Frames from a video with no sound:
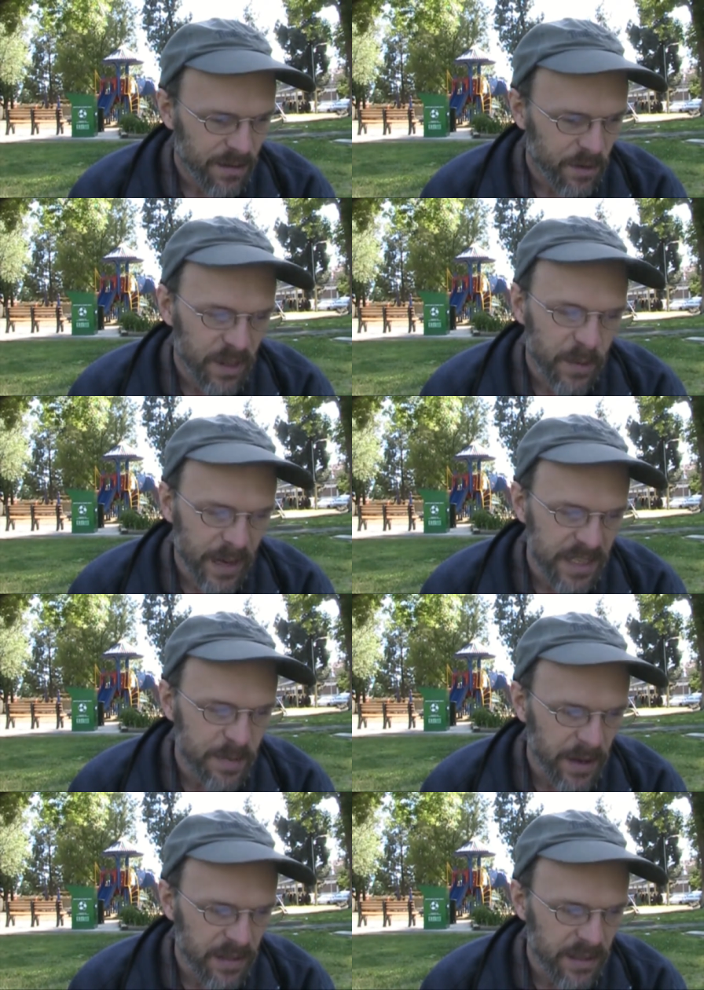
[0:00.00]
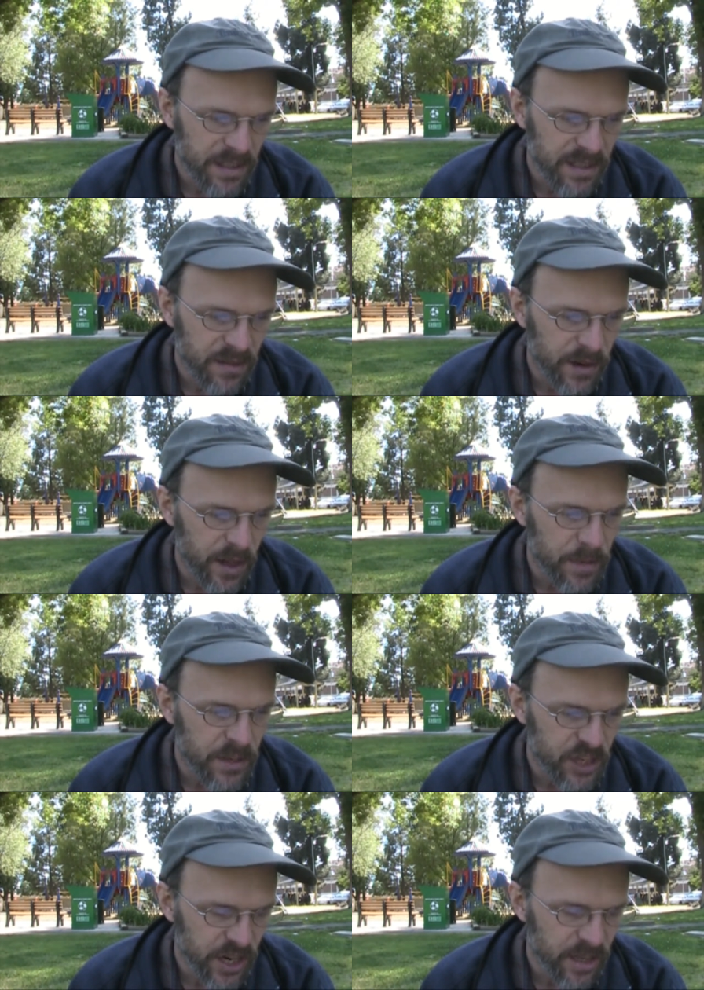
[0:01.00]
One of the best methods to develop
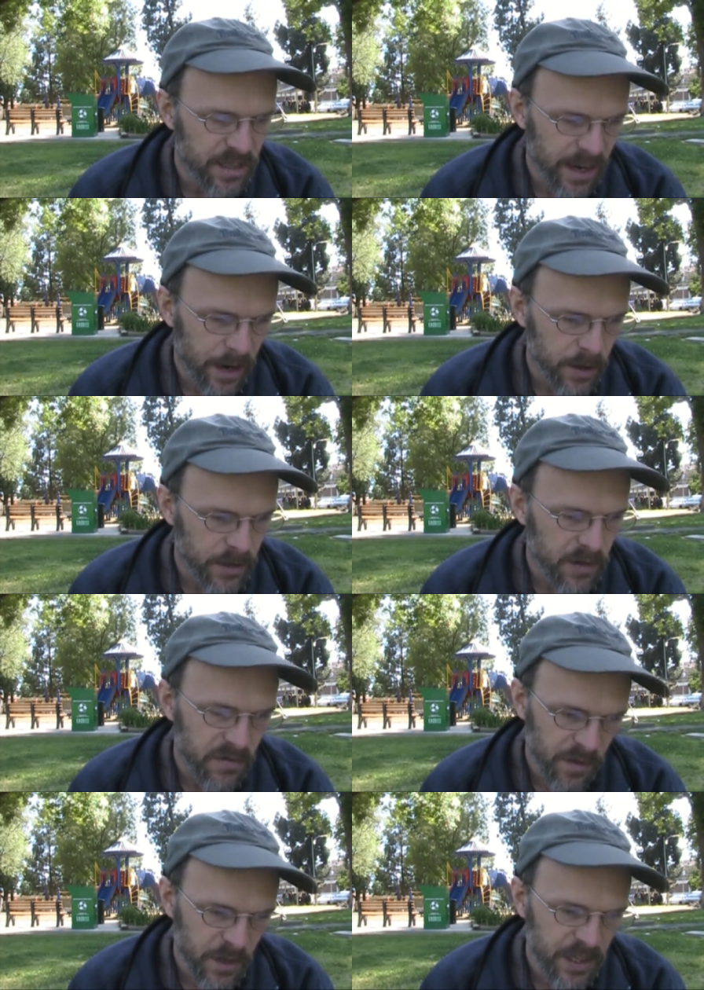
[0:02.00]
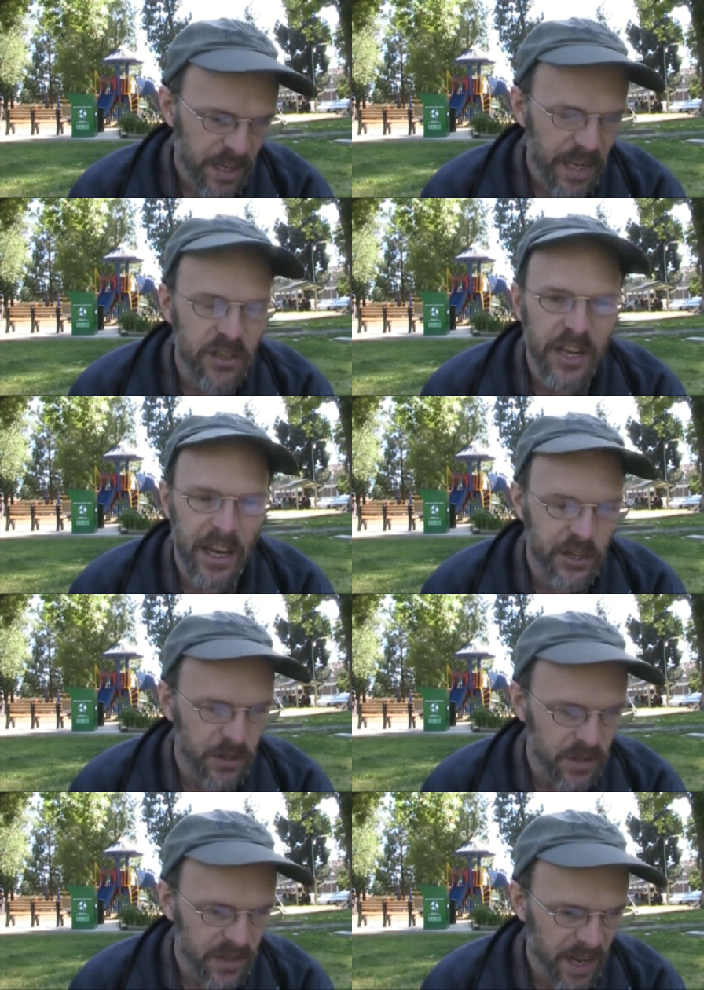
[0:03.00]
the child's character from an
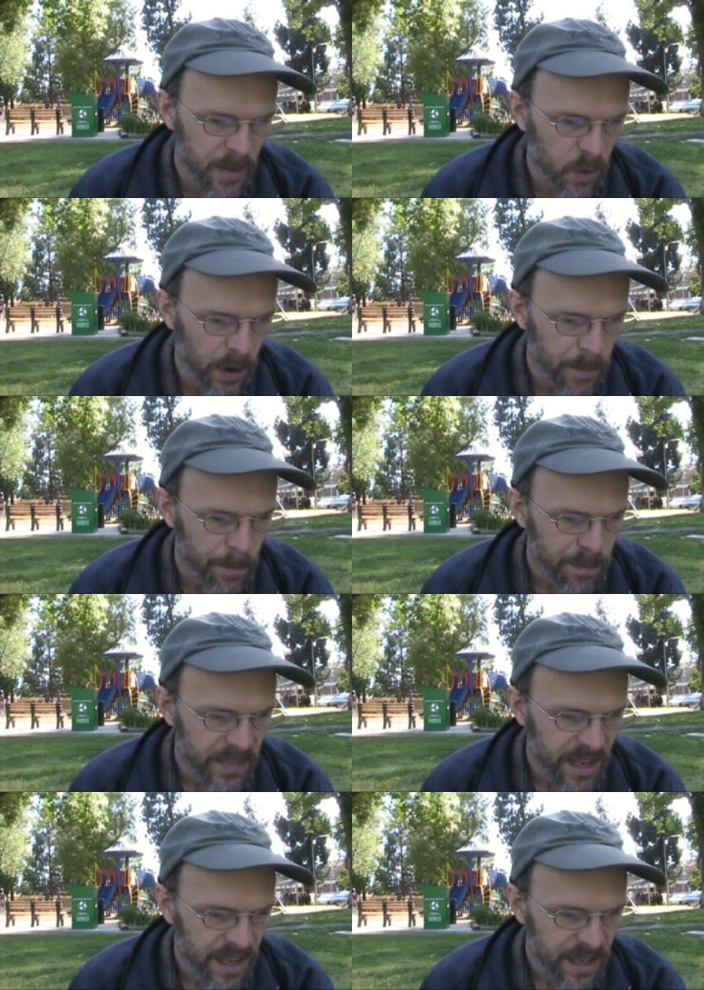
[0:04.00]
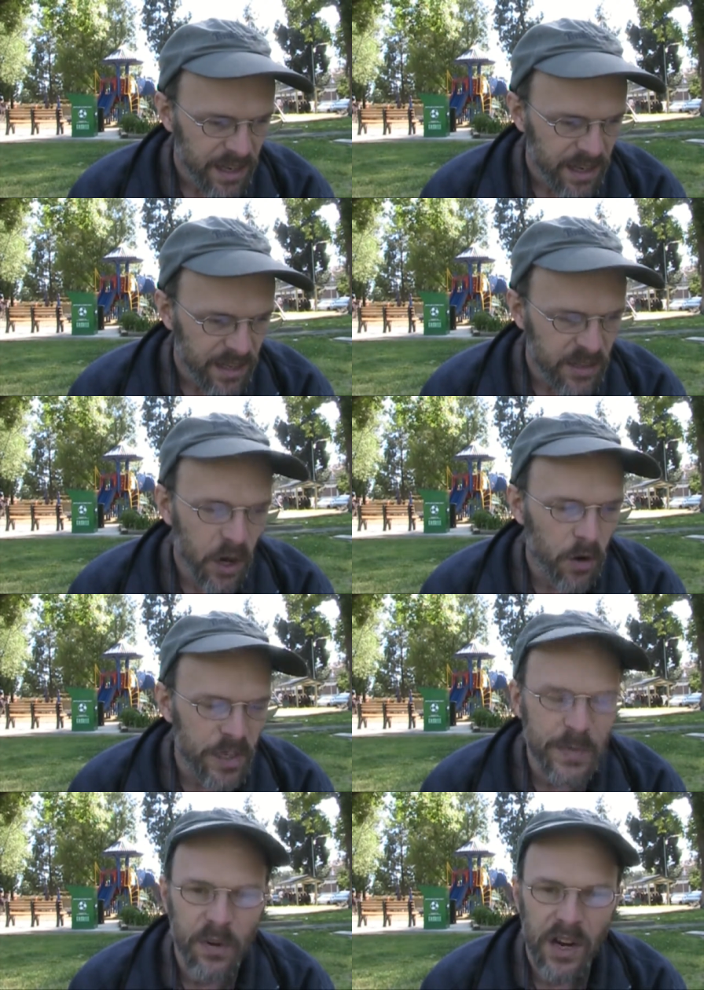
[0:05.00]
educational standpoint is to
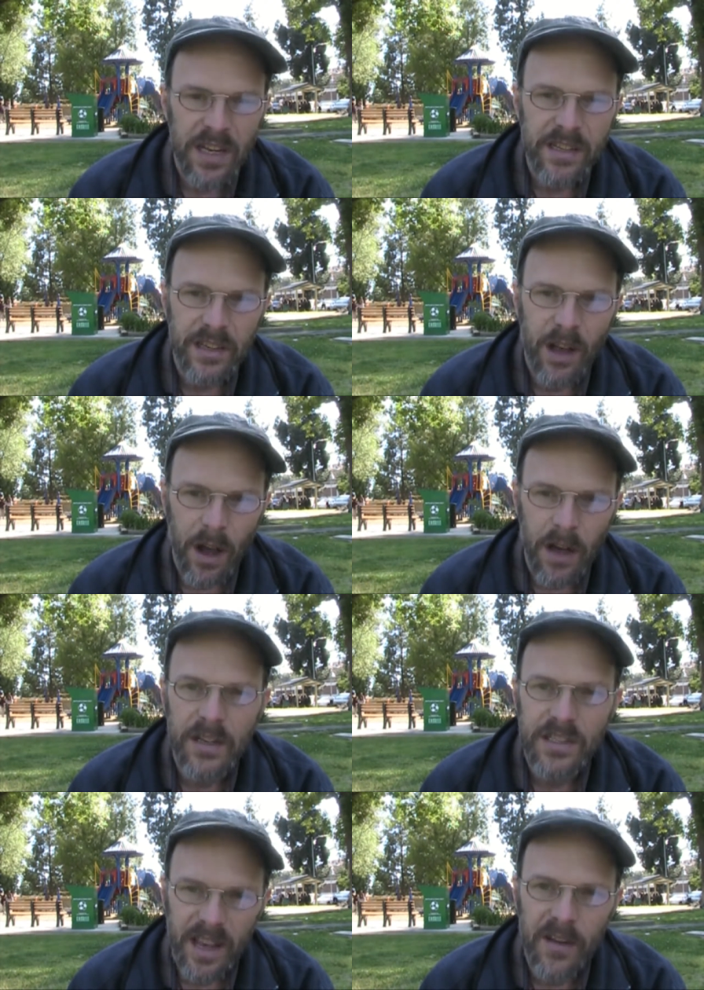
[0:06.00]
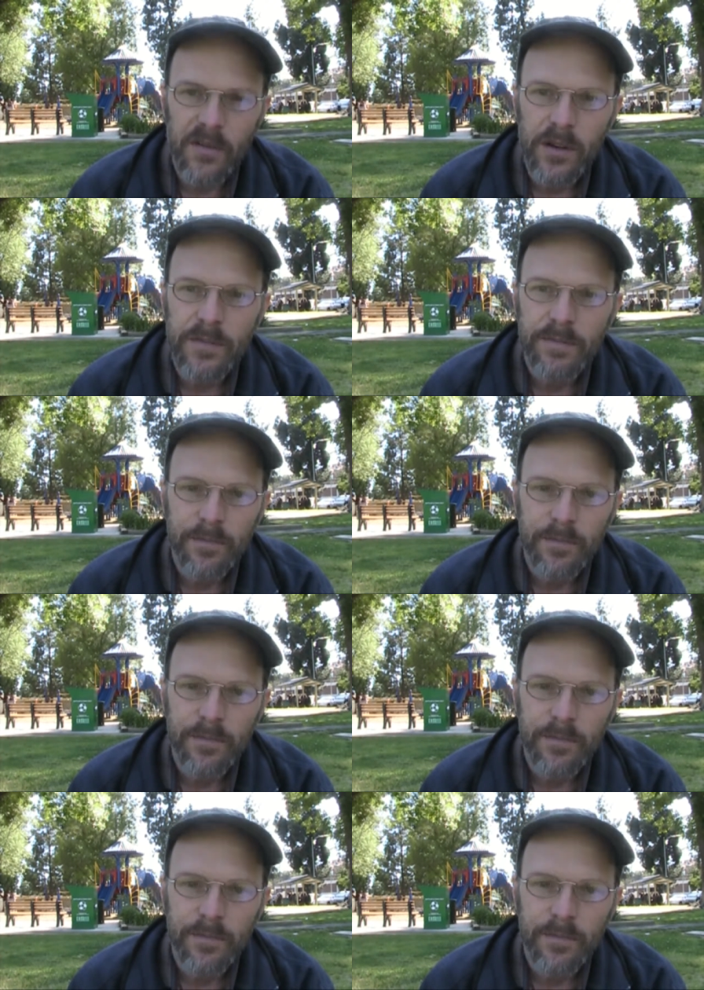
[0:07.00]
always praise an honest effort.